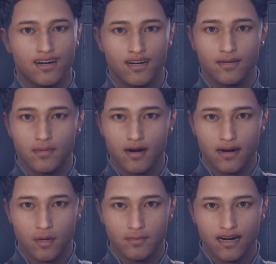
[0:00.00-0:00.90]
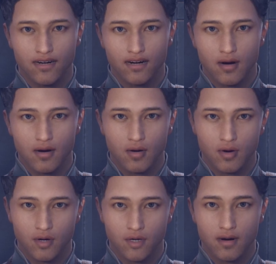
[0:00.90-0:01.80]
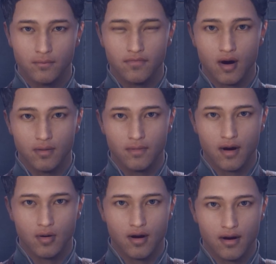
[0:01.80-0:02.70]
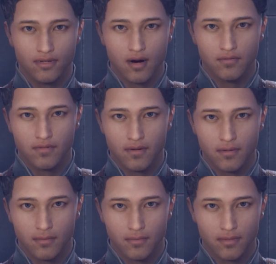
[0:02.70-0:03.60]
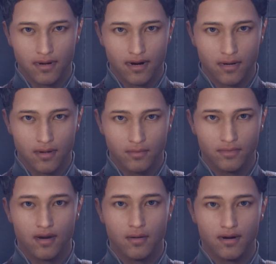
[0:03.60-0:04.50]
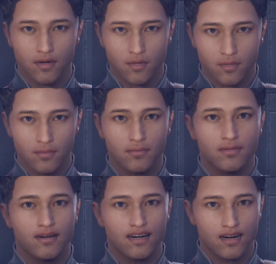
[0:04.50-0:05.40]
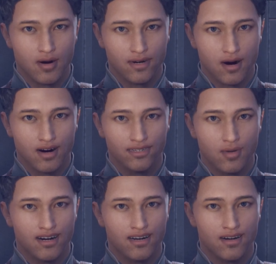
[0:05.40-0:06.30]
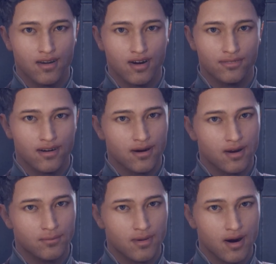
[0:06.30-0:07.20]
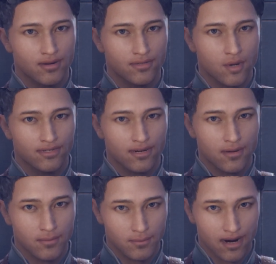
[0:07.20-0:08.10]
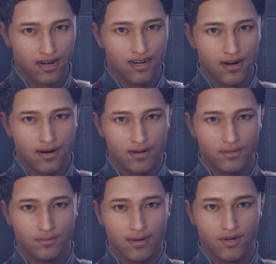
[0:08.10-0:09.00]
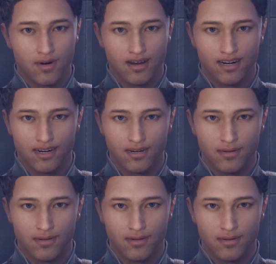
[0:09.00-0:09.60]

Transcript: He came to Stellar-Bay years ago, just before the board cut us off. Ended up stuck here. He was always real interested in our monsters. Mantiqueens, especially.